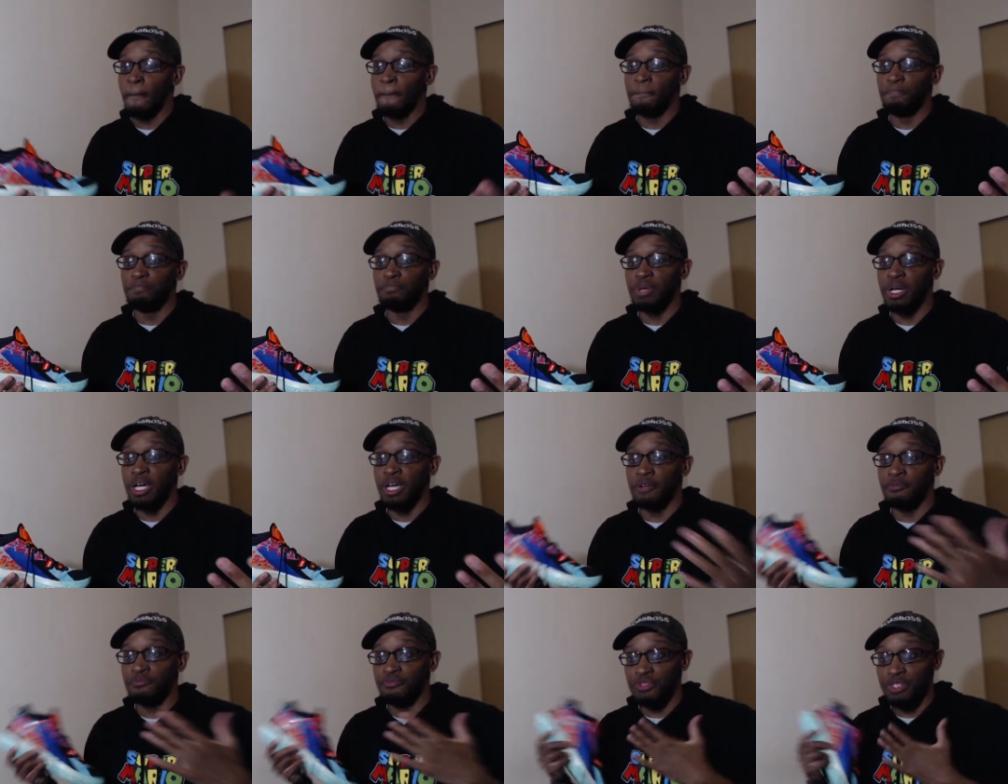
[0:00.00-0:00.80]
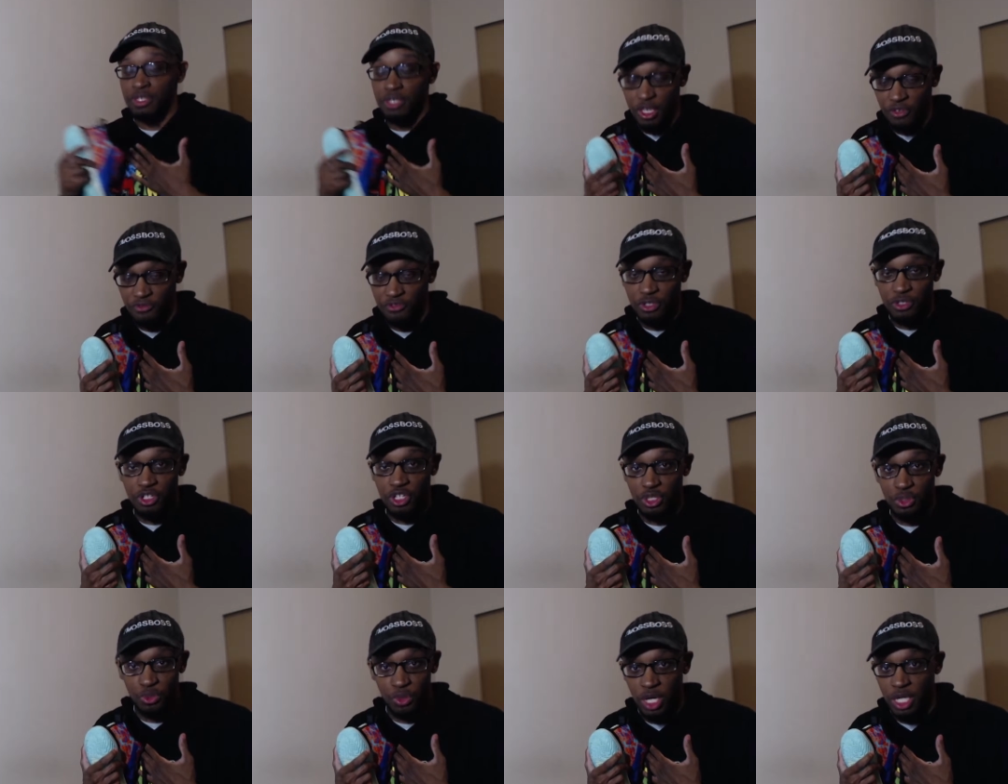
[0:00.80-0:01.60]
But if you
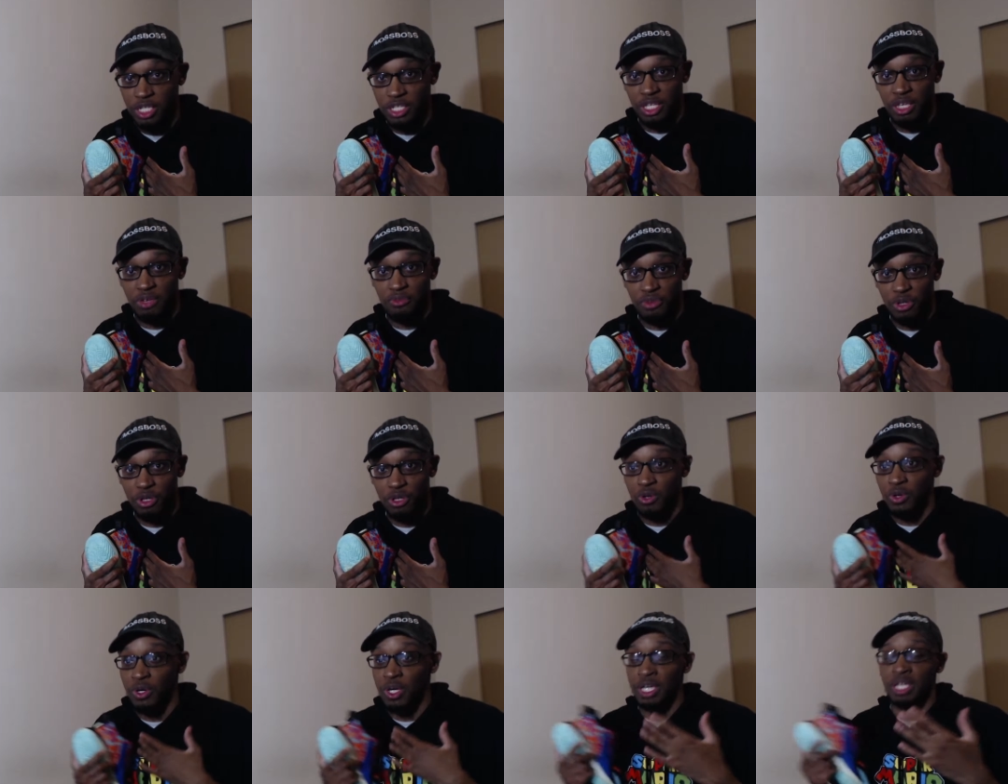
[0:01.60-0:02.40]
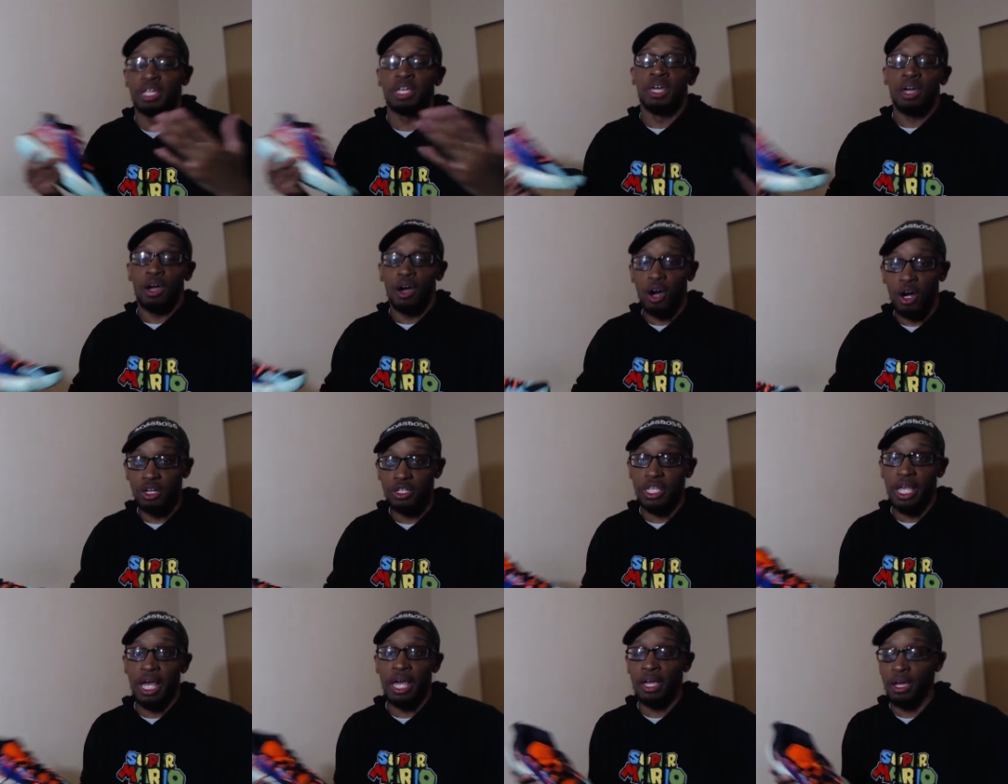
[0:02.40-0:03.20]
just want to see real quick, are
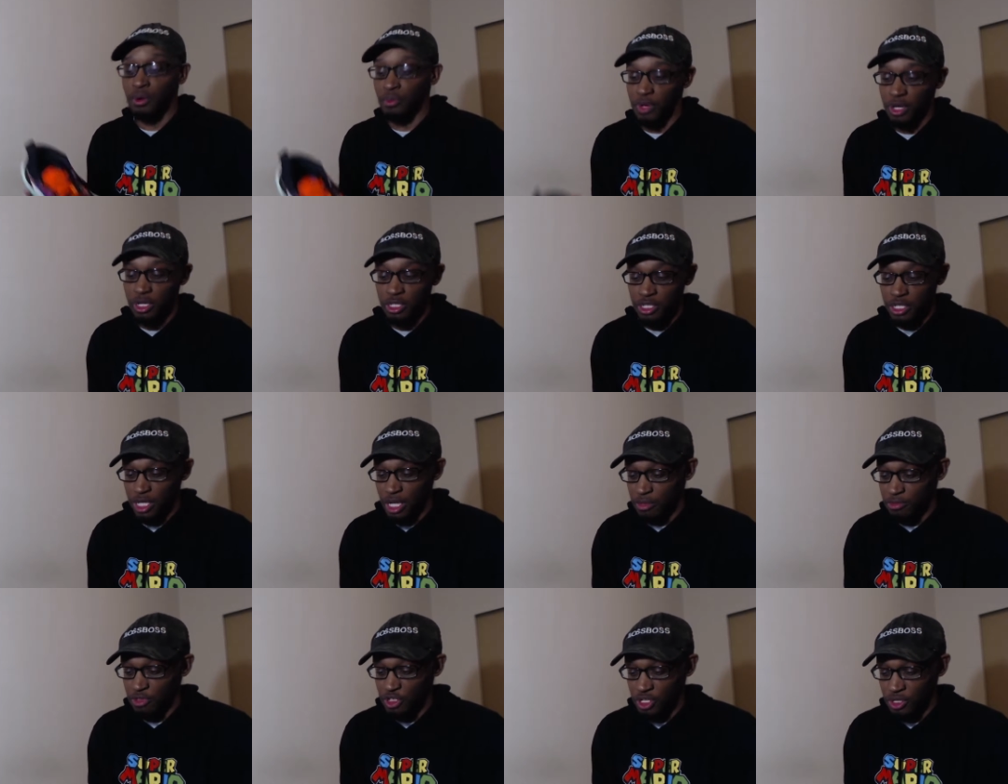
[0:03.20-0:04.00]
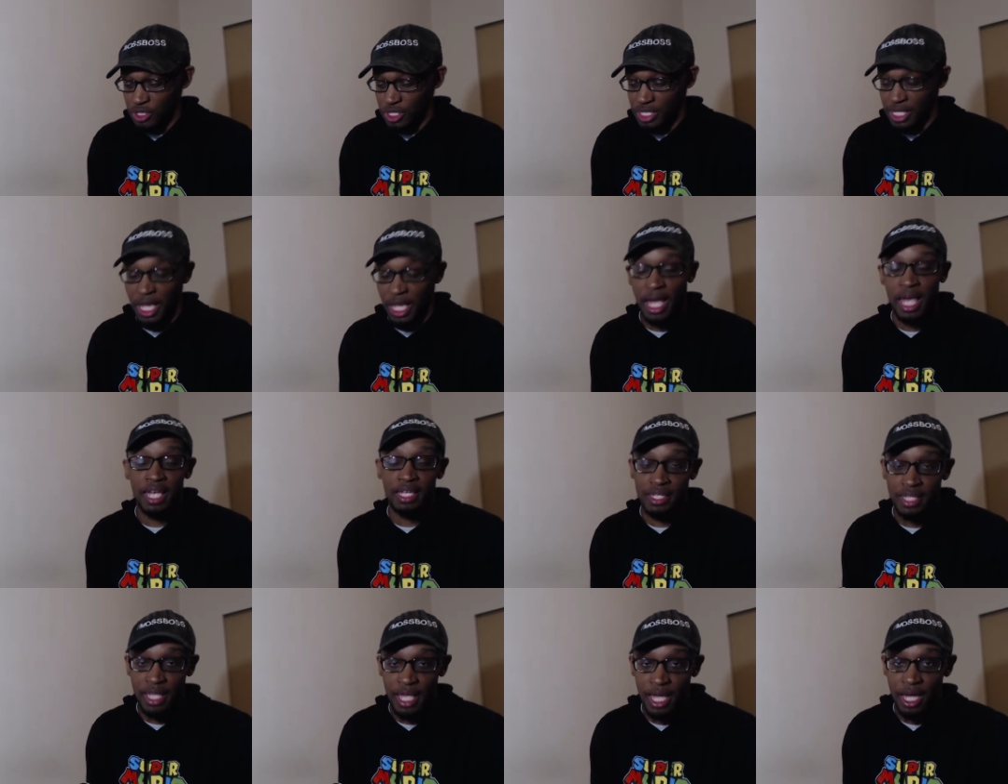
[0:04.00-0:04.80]
Zion ones um true to
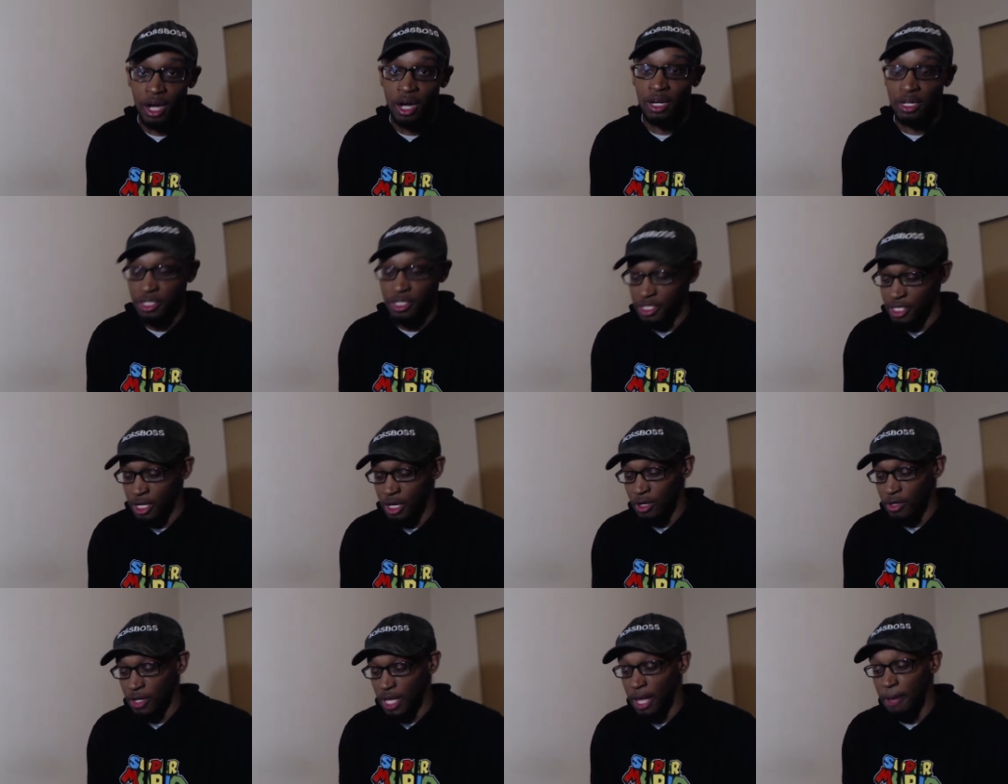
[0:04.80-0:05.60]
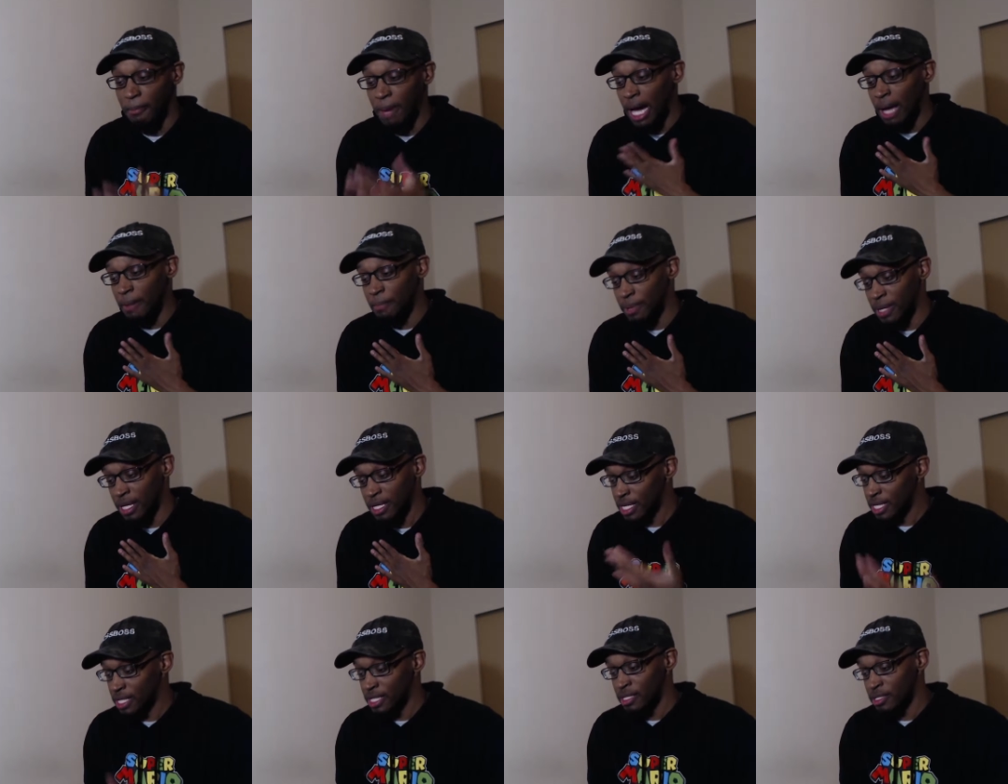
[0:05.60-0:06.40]
size? They are. So in my
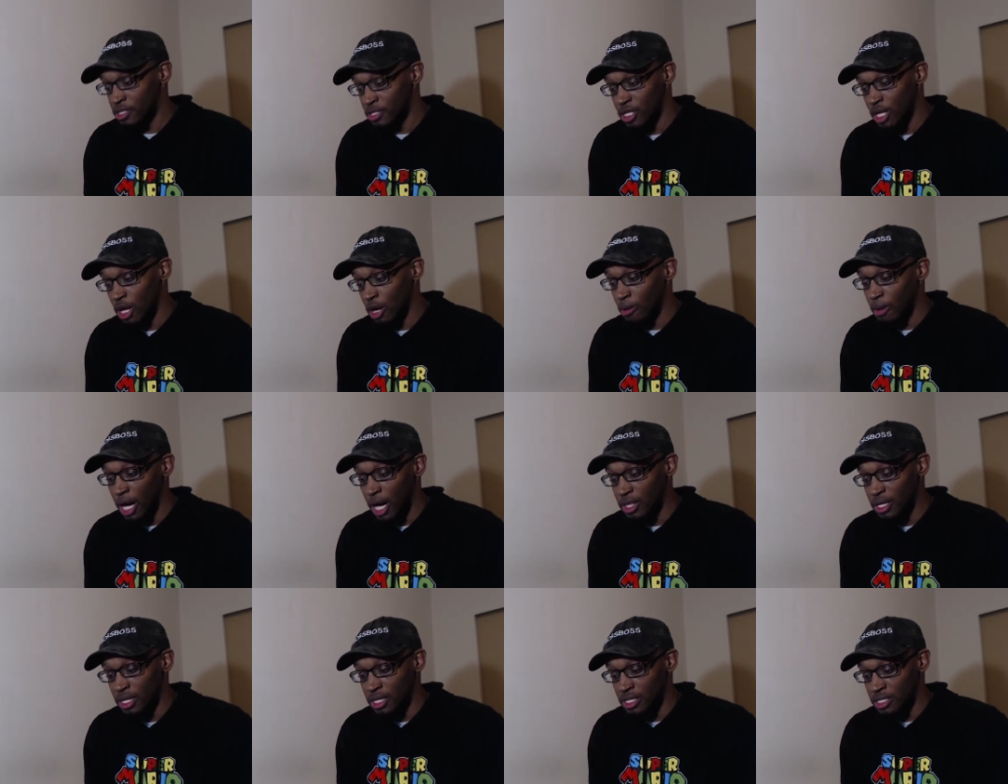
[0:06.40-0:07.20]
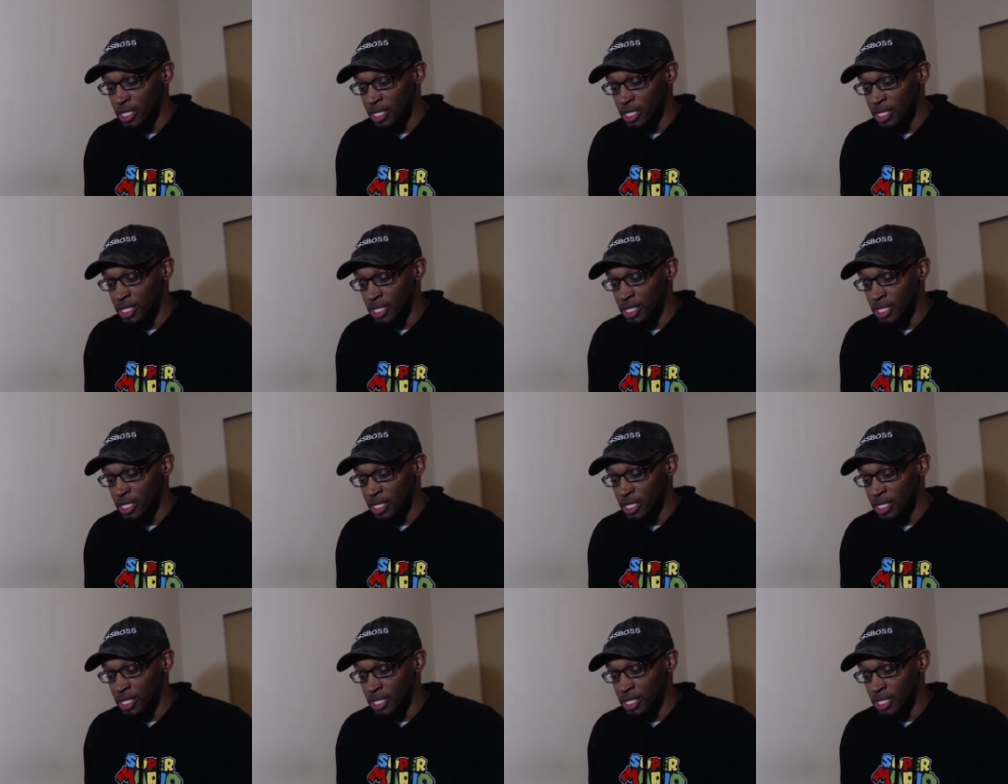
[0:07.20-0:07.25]
opinion, you know, others